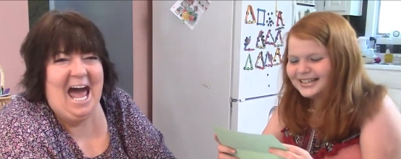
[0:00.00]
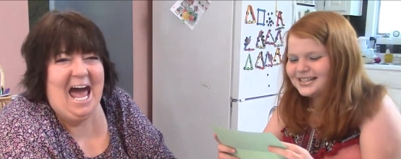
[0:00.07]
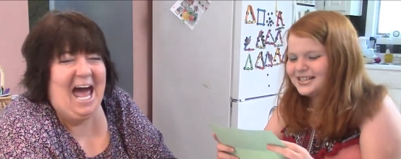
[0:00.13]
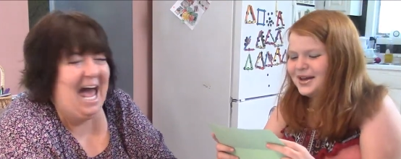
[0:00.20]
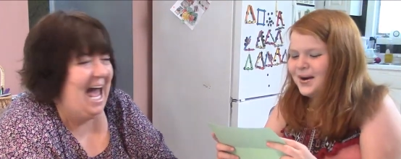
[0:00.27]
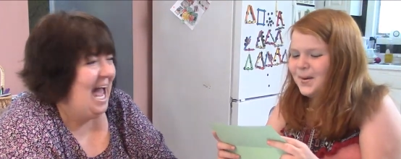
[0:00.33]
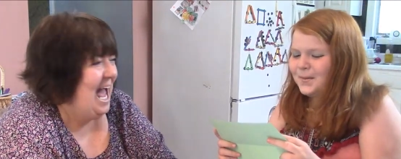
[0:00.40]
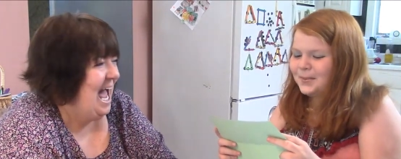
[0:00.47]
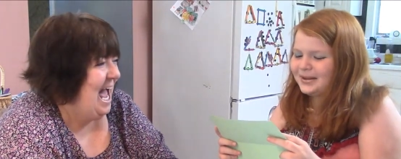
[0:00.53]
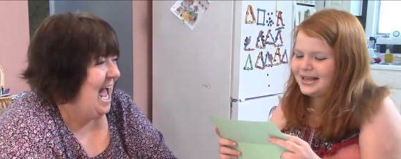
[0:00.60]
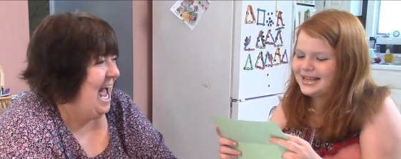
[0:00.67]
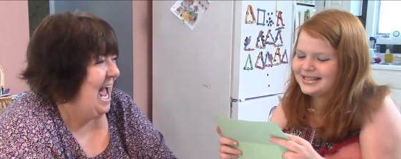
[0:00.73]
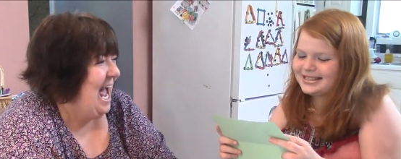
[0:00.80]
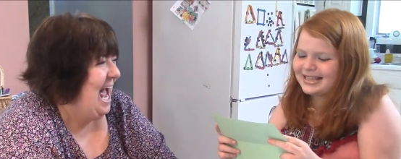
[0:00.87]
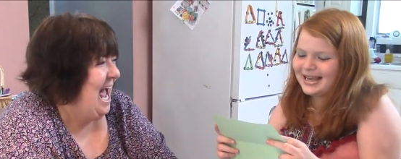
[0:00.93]
Speaker 1: so
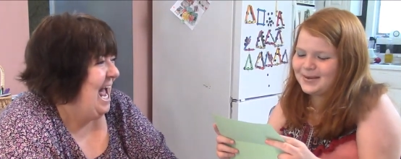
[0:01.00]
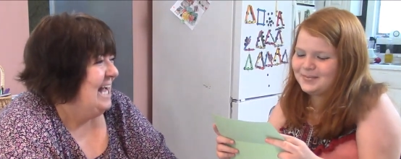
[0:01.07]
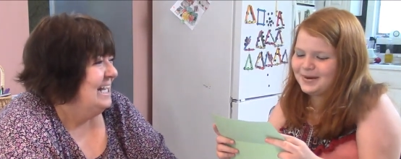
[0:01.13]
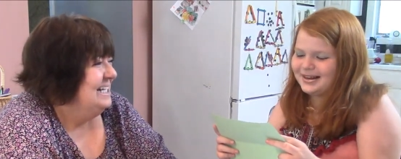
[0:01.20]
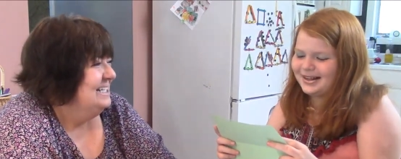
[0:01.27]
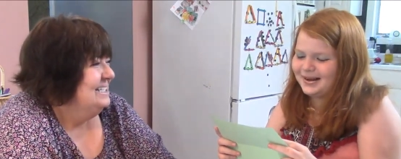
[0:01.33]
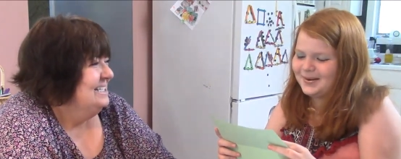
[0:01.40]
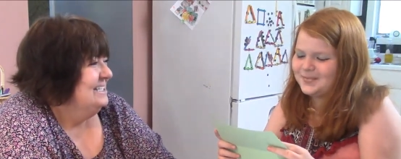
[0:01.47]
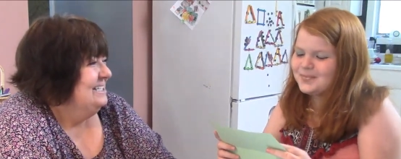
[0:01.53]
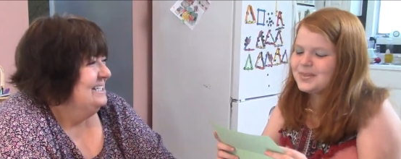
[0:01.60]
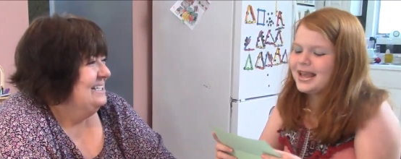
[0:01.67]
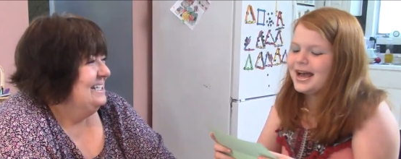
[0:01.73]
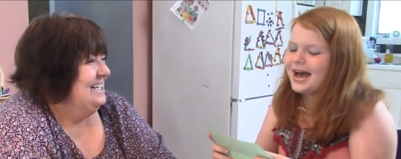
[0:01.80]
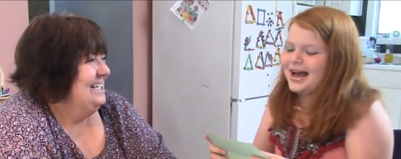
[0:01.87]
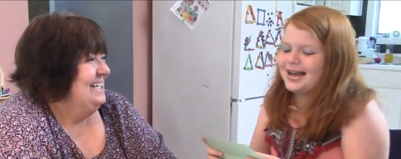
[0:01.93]
please keep it up.
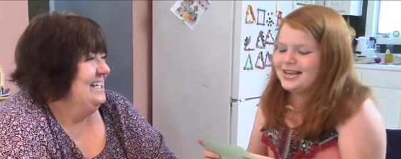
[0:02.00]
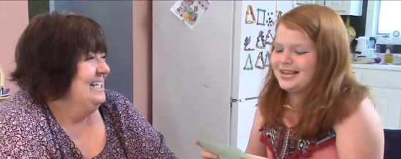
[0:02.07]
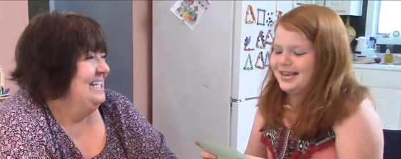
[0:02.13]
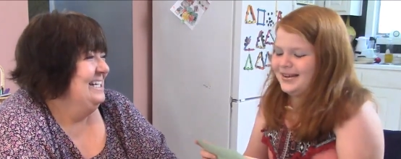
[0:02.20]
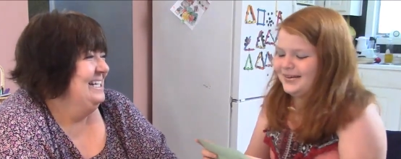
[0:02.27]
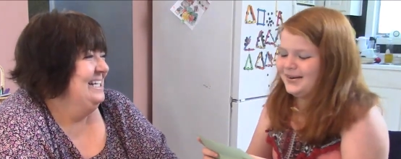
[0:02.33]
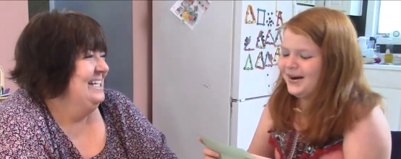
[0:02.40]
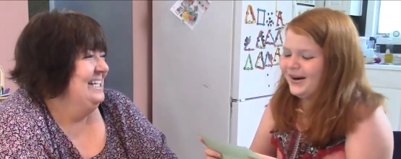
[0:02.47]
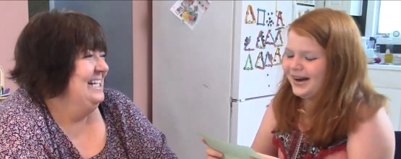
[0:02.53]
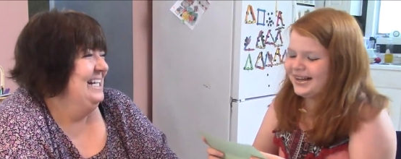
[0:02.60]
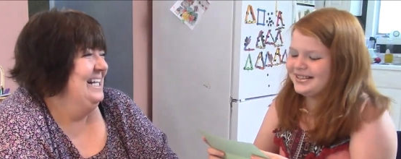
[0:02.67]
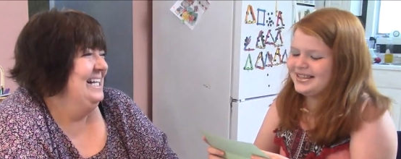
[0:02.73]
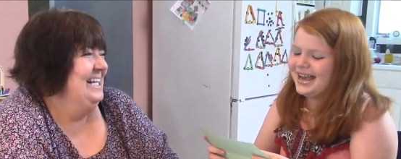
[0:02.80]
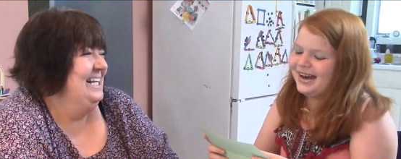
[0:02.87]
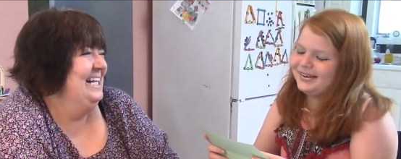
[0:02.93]
You are
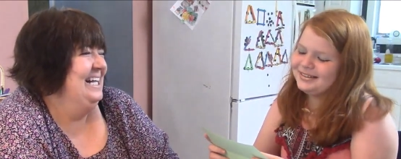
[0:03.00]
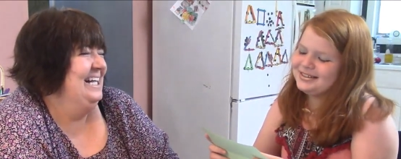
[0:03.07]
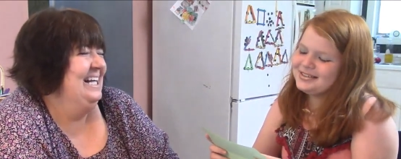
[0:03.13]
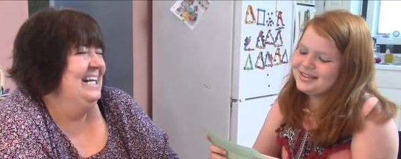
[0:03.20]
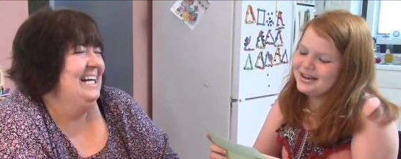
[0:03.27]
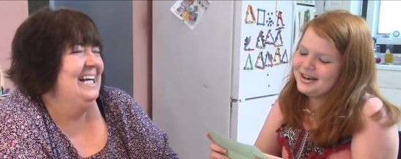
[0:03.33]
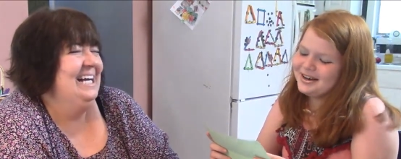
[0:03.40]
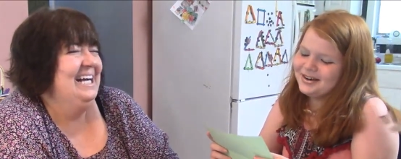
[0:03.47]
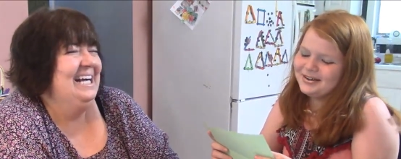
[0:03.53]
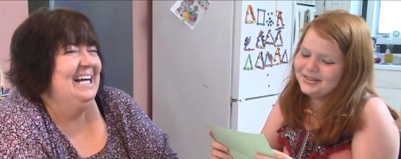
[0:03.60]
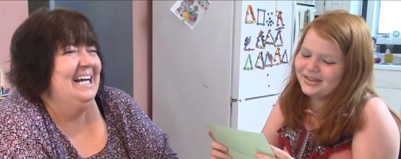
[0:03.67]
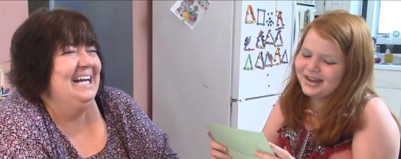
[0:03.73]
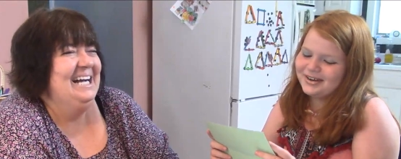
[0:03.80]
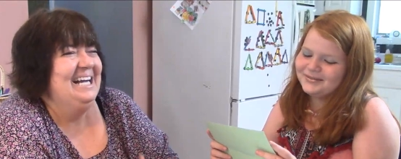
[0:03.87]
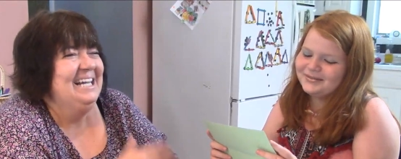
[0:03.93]
down to the earth
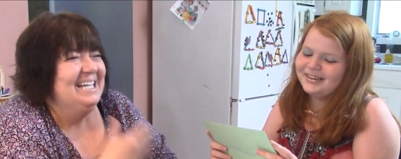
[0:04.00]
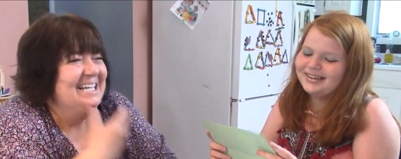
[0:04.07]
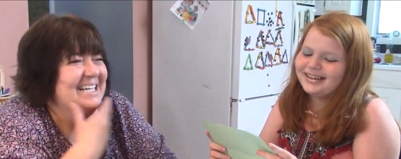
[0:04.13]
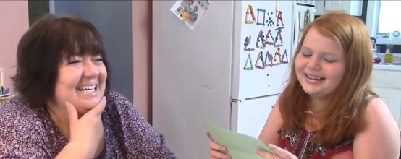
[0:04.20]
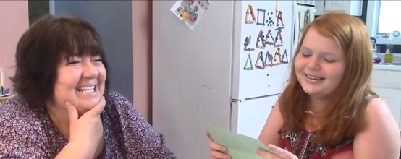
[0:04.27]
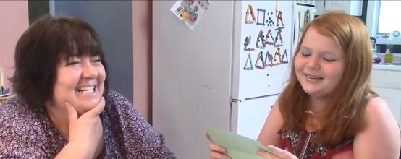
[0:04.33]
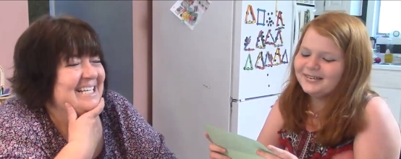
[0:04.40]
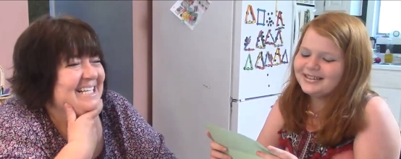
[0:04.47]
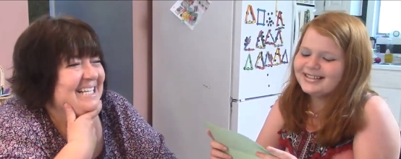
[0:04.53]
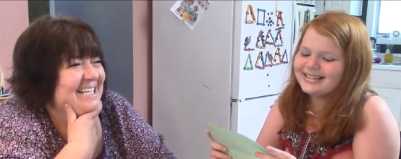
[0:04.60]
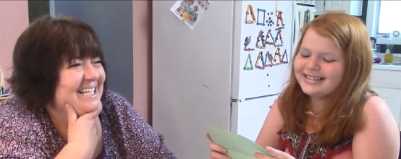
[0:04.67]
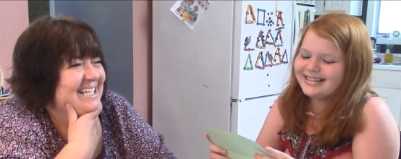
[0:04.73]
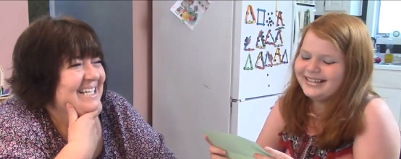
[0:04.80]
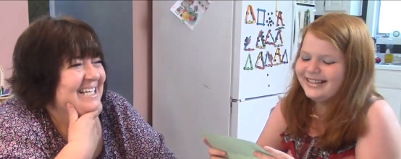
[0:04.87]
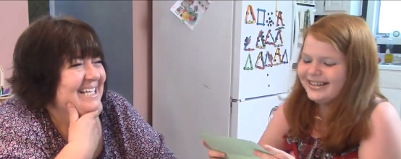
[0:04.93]
and really don't
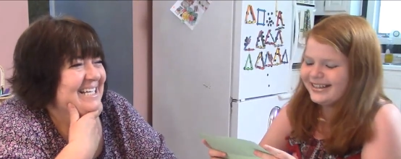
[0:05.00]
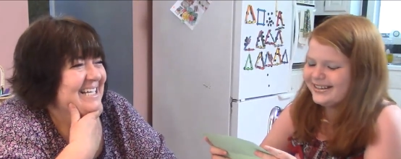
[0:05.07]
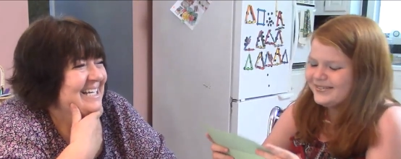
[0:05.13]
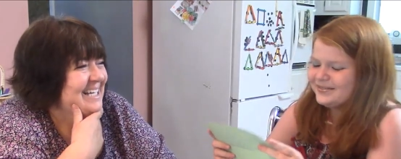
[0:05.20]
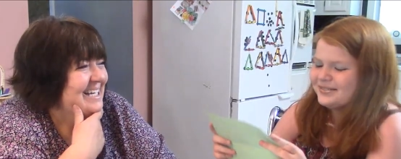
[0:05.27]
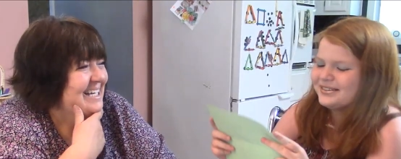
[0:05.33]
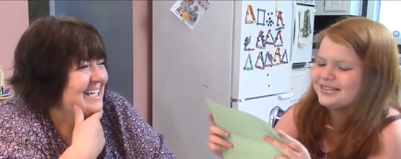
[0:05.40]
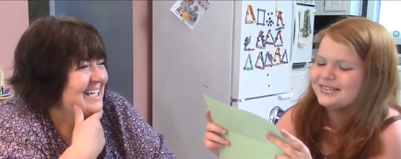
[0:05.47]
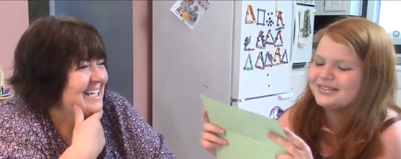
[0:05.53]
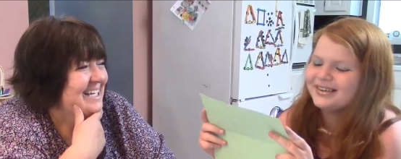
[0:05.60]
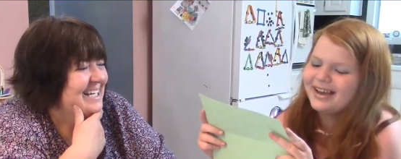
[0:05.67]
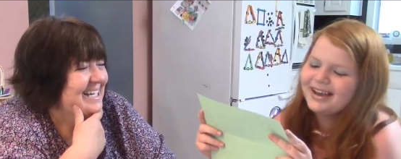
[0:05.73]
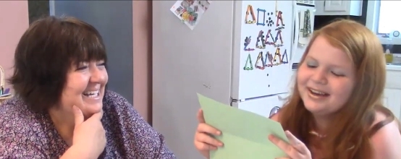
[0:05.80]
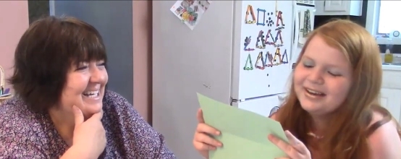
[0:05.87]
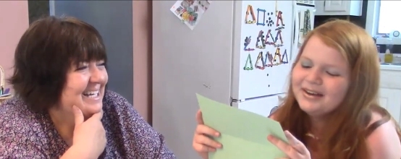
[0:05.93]
care